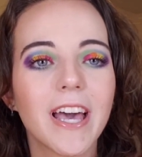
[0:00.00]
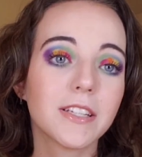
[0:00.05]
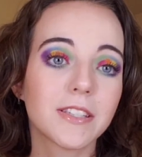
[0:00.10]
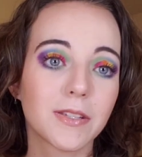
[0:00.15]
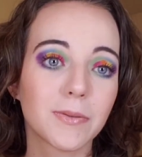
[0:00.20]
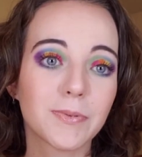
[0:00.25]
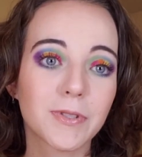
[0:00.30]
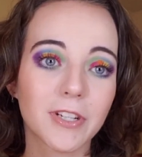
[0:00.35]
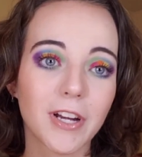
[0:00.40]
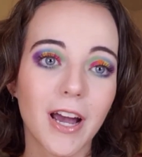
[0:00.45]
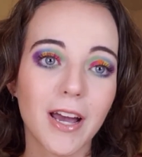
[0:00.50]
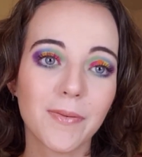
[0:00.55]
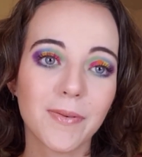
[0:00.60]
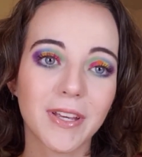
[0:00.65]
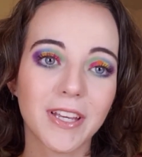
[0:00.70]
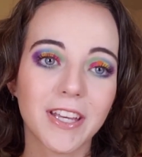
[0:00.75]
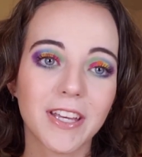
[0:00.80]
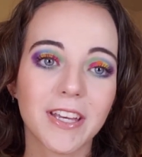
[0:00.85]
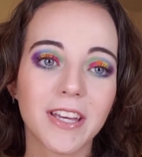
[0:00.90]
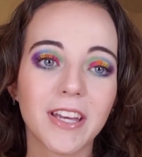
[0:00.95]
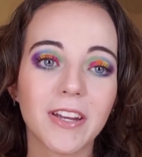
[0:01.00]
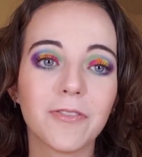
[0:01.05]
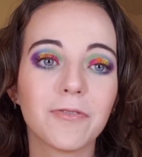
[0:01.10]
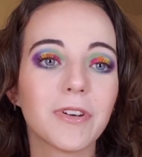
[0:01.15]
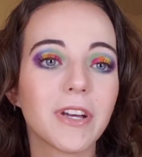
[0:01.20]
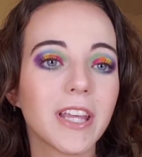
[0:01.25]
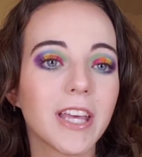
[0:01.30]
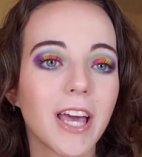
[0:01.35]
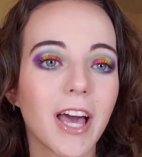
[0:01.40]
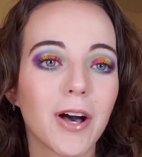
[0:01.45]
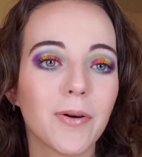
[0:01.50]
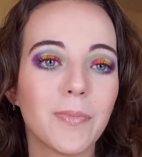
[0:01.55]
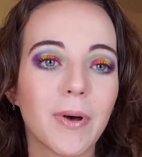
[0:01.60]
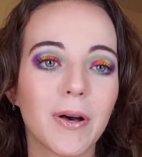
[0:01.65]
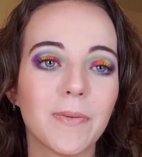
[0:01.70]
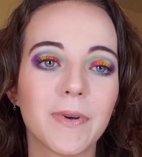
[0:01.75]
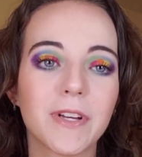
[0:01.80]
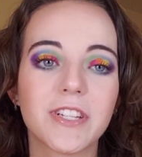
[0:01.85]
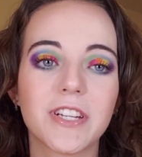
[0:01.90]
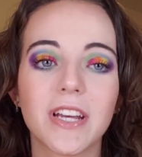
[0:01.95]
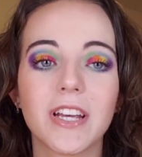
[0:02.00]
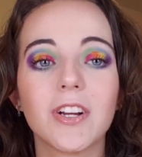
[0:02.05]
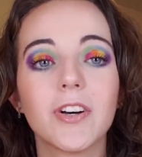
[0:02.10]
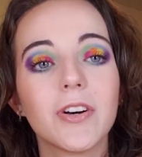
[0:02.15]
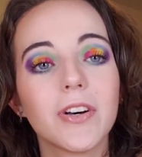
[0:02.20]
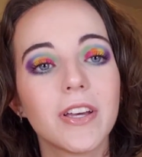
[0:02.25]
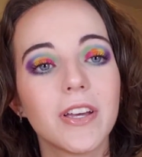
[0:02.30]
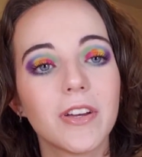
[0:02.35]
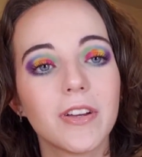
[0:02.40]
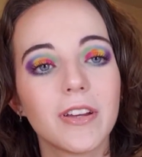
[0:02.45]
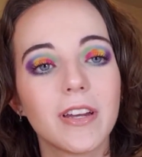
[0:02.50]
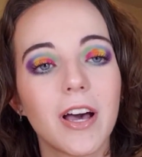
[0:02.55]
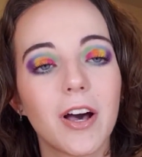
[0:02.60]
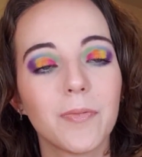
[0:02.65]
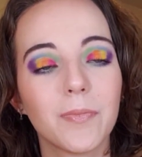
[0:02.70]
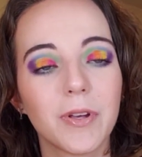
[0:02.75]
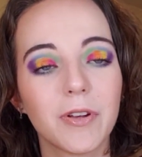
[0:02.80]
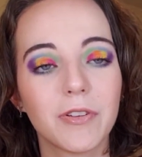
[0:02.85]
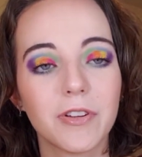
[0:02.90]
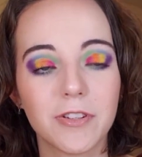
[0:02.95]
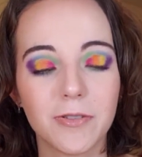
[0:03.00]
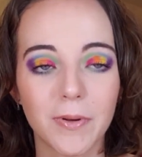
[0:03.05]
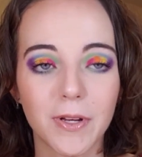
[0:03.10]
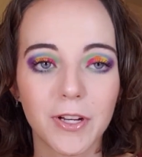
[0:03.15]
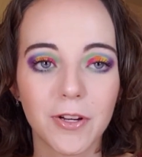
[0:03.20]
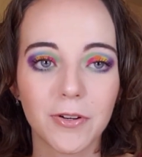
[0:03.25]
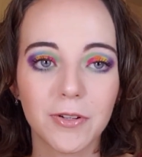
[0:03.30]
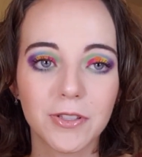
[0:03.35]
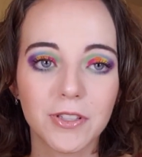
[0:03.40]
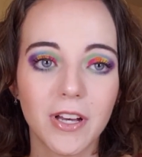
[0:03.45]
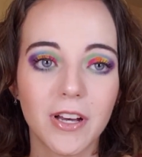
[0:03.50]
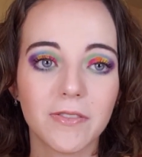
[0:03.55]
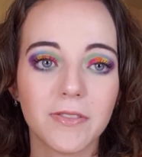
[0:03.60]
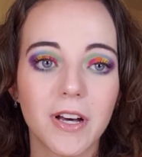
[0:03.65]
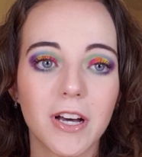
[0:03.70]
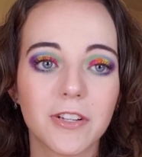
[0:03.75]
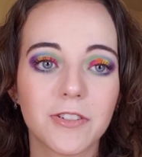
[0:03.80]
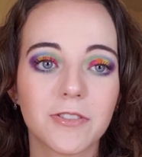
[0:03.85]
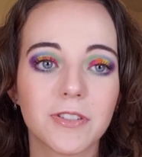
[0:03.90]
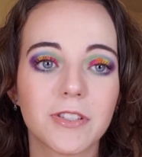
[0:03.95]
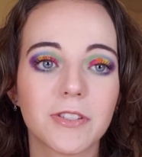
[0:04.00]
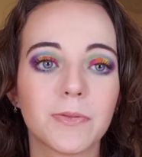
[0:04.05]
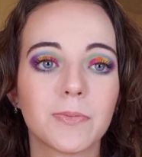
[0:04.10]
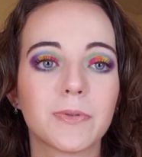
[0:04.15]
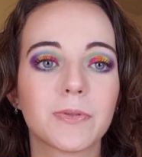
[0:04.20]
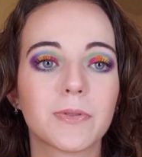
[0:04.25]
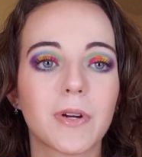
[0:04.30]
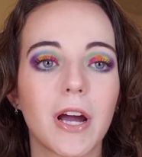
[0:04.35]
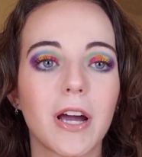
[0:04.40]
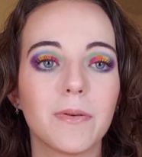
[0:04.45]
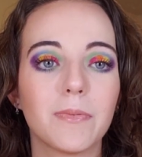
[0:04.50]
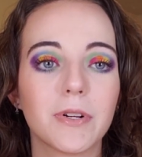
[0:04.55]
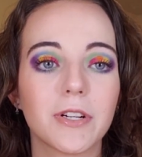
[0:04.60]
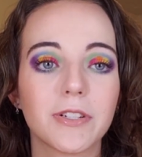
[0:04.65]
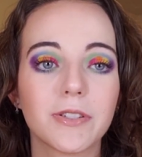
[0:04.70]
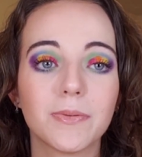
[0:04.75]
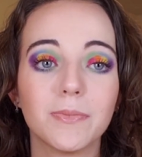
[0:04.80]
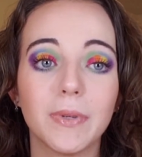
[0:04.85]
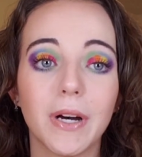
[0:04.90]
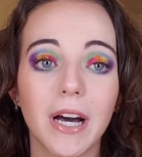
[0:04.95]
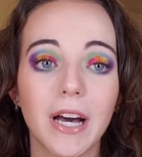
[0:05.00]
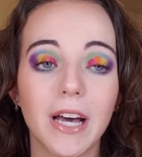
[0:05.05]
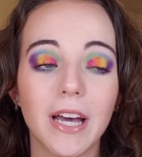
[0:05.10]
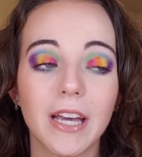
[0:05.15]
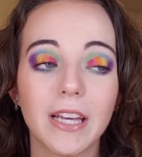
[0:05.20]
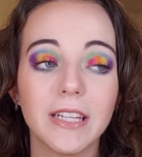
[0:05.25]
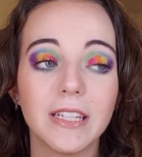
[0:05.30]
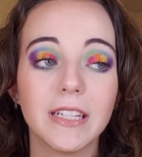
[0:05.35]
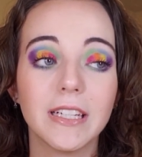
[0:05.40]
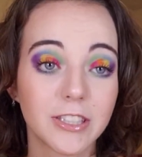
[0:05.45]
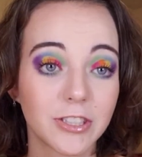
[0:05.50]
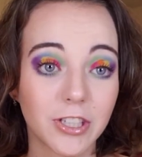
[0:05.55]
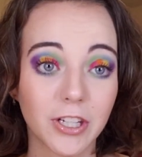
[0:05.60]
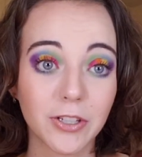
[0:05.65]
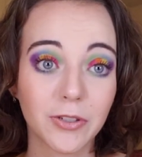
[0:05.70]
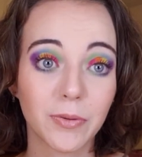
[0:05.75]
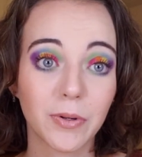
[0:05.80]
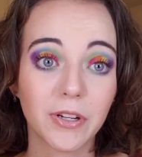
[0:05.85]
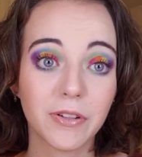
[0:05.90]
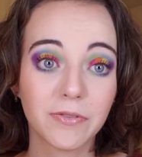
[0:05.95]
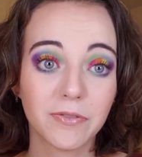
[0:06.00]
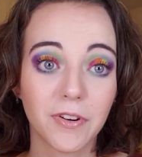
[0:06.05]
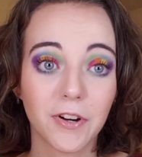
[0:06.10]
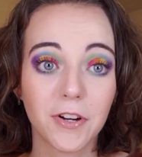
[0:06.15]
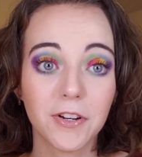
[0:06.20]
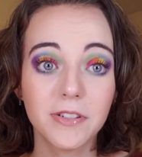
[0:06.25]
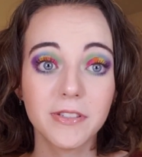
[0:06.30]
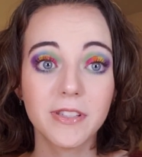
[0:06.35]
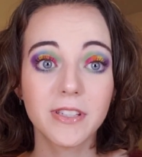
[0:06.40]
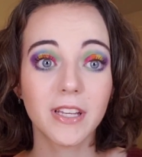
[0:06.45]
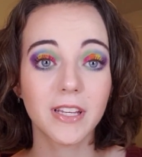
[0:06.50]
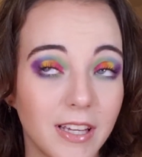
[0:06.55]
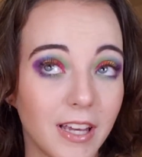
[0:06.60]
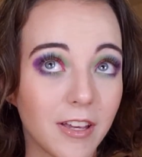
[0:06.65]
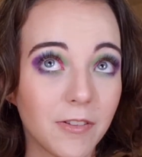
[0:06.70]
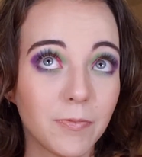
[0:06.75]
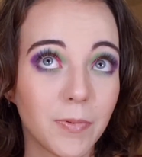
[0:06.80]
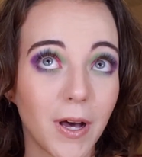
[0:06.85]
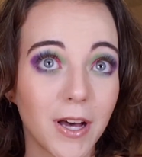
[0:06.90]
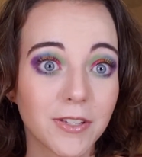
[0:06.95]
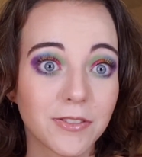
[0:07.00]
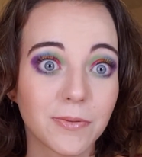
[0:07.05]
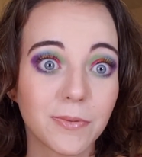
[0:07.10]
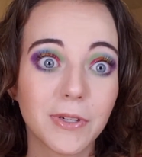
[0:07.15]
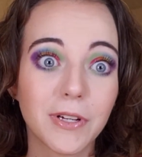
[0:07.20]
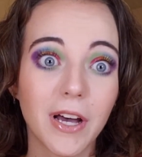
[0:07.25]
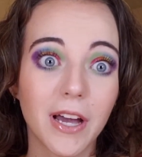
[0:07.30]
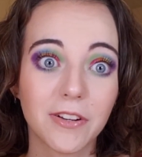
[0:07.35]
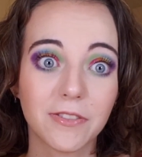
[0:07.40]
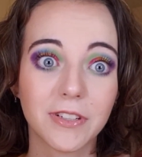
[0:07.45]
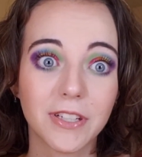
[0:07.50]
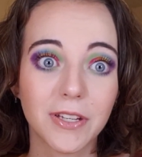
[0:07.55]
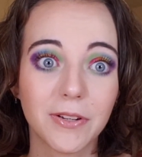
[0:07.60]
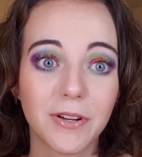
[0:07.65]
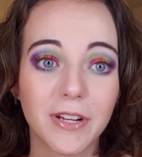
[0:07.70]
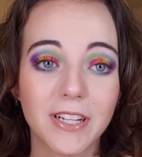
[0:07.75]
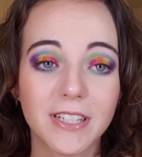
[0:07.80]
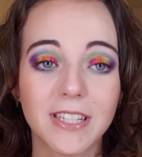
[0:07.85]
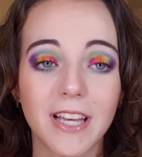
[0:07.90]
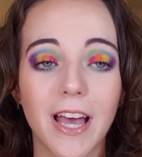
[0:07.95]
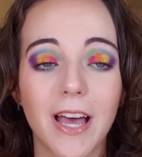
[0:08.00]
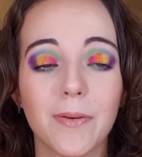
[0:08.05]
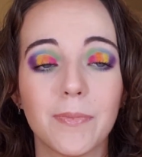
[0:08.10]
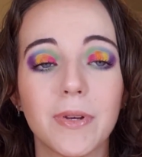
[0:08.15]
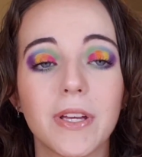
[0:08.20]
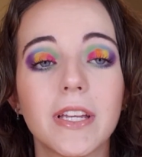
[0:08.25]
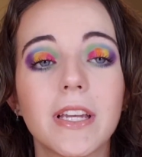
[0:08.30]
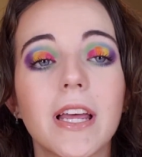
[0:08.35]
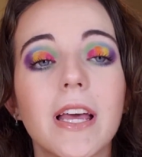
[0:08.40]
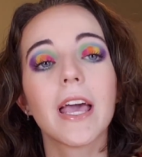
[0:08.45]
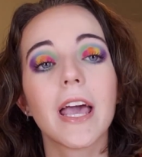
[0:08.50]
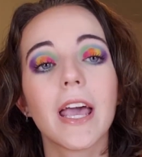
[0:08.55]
Subscribing can really help out my channel and help me reach my goal of 100 subscribers by January 1st, if possible. I really want it to happen.